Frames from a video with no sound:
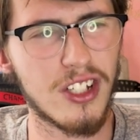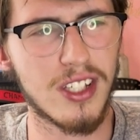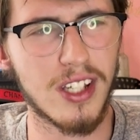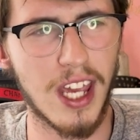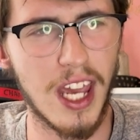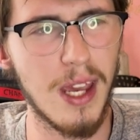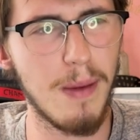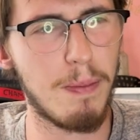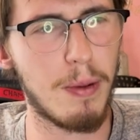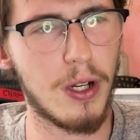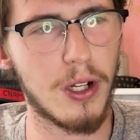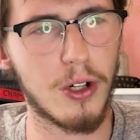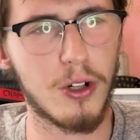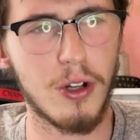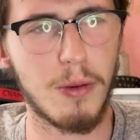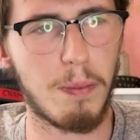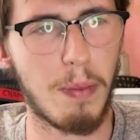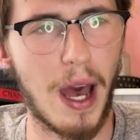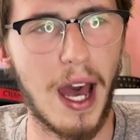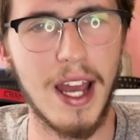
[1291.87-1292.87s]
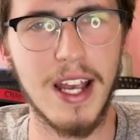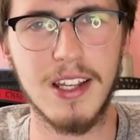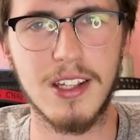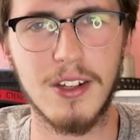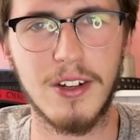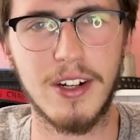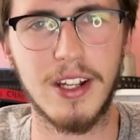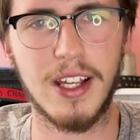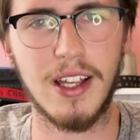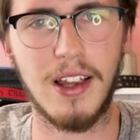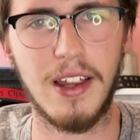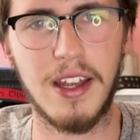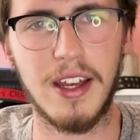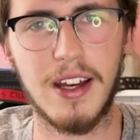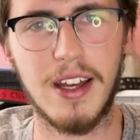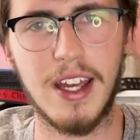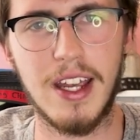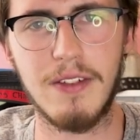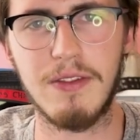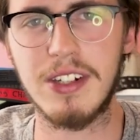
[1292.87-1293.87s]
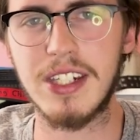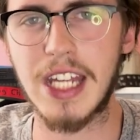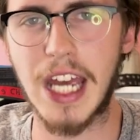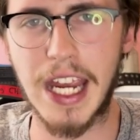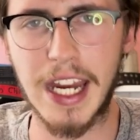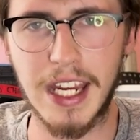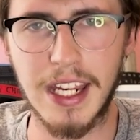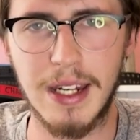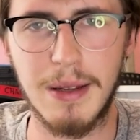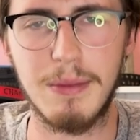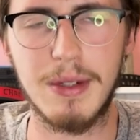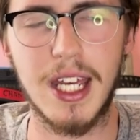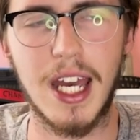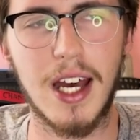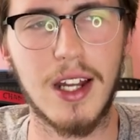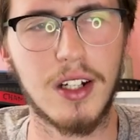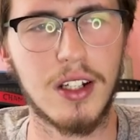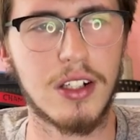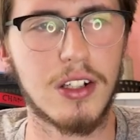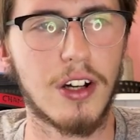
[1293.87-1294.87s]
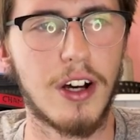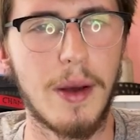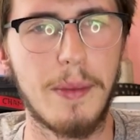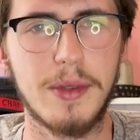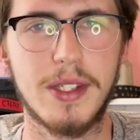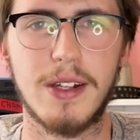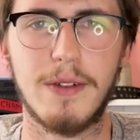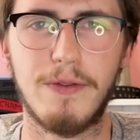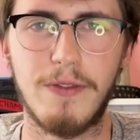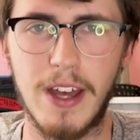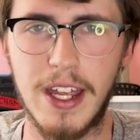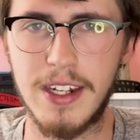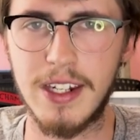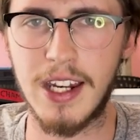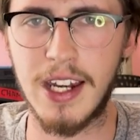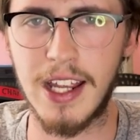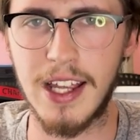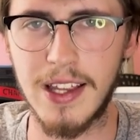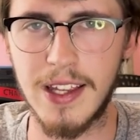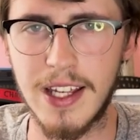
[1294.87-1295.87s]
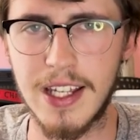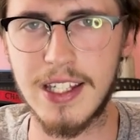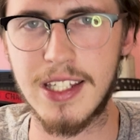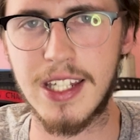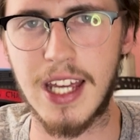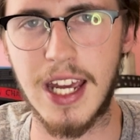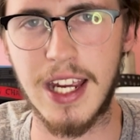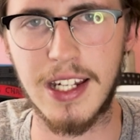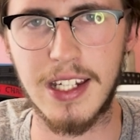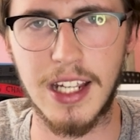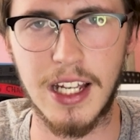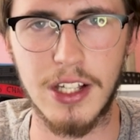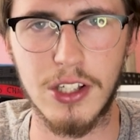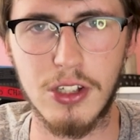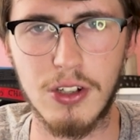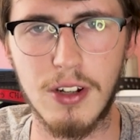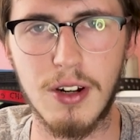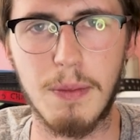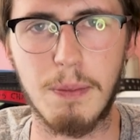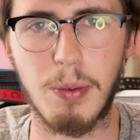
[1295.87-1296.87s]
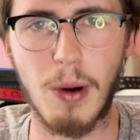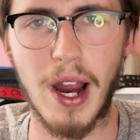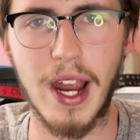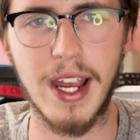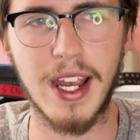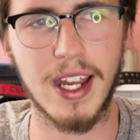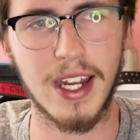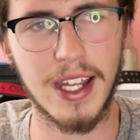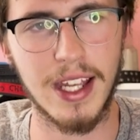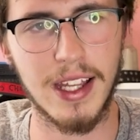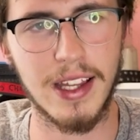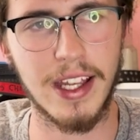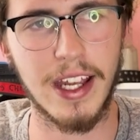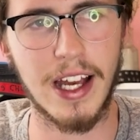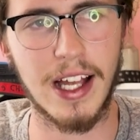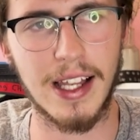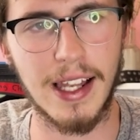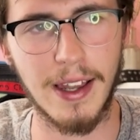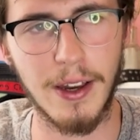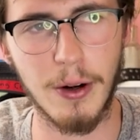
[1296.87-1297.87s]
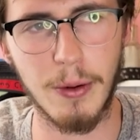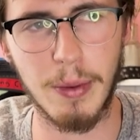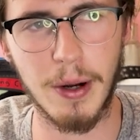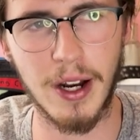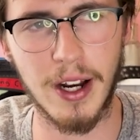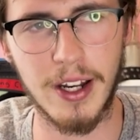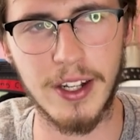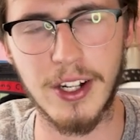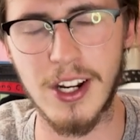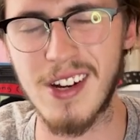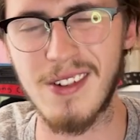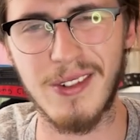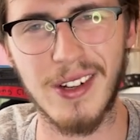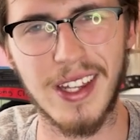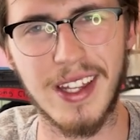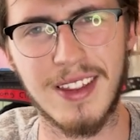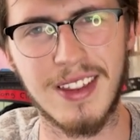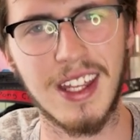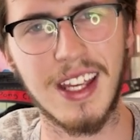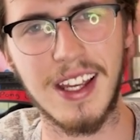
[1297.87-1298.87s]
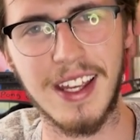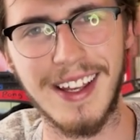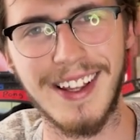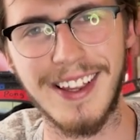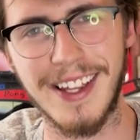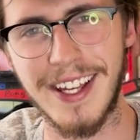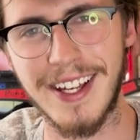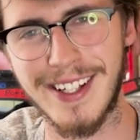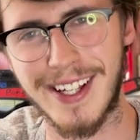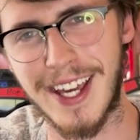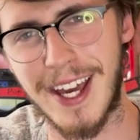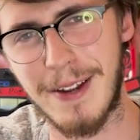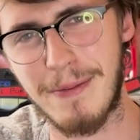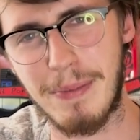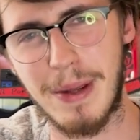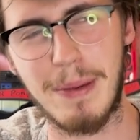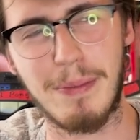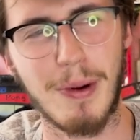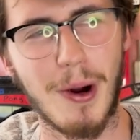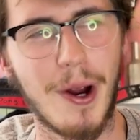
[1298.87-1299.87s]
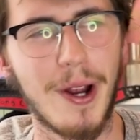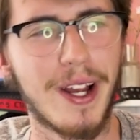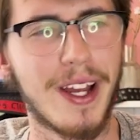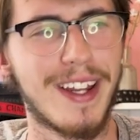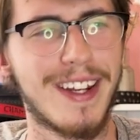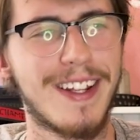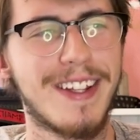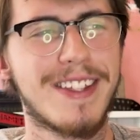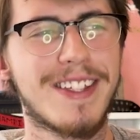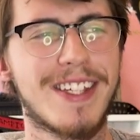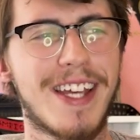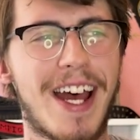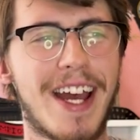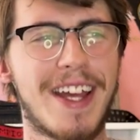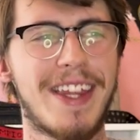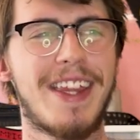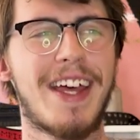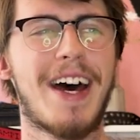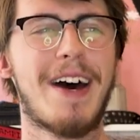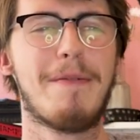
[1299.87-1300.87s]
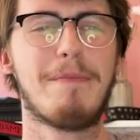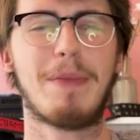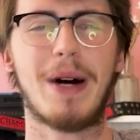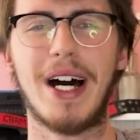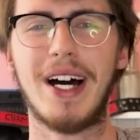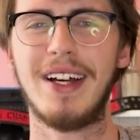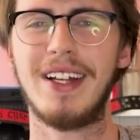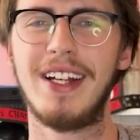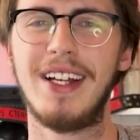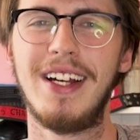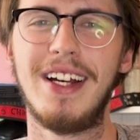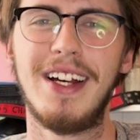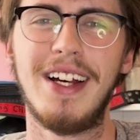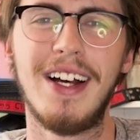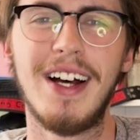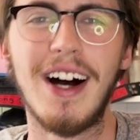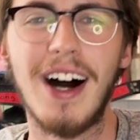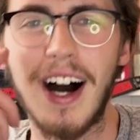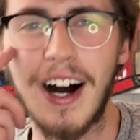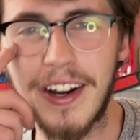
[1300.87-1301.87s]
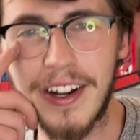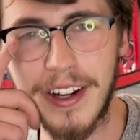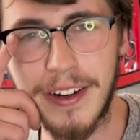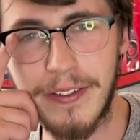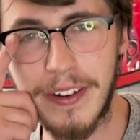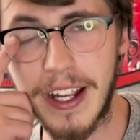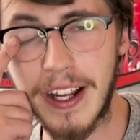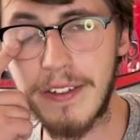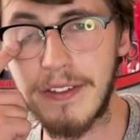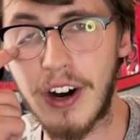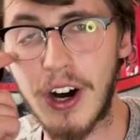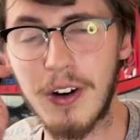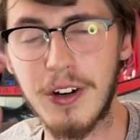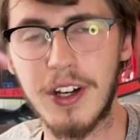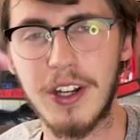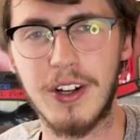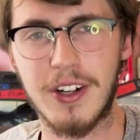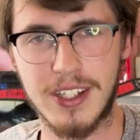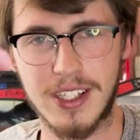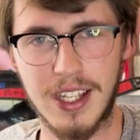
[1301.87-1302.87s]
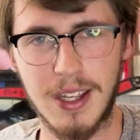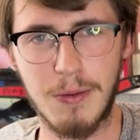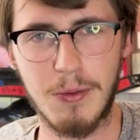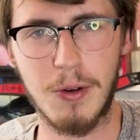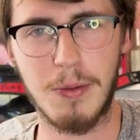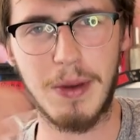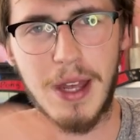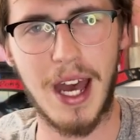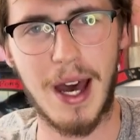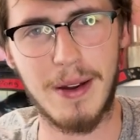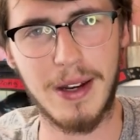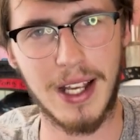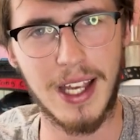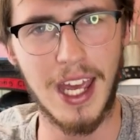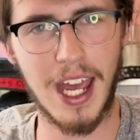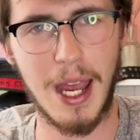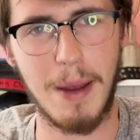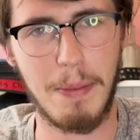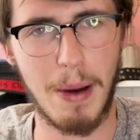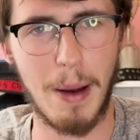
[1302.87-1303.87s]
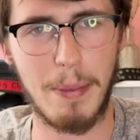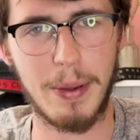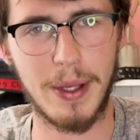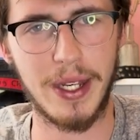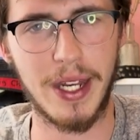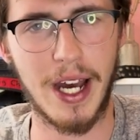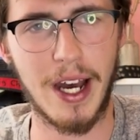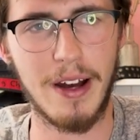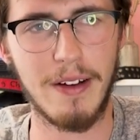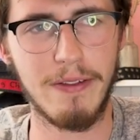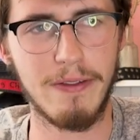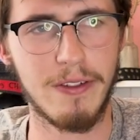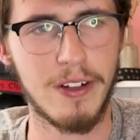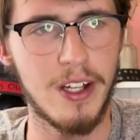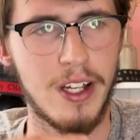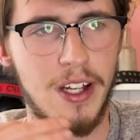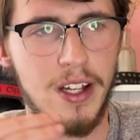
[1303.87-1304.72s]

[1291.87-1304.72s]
keeping a good pace on Ilia, even taking him down at times, defending Ilia's takedown, sort of breaking Ilia a little bit. I don't really think Ilia can be broken in saying that, but I do think Volkanovski will be able to keep up enough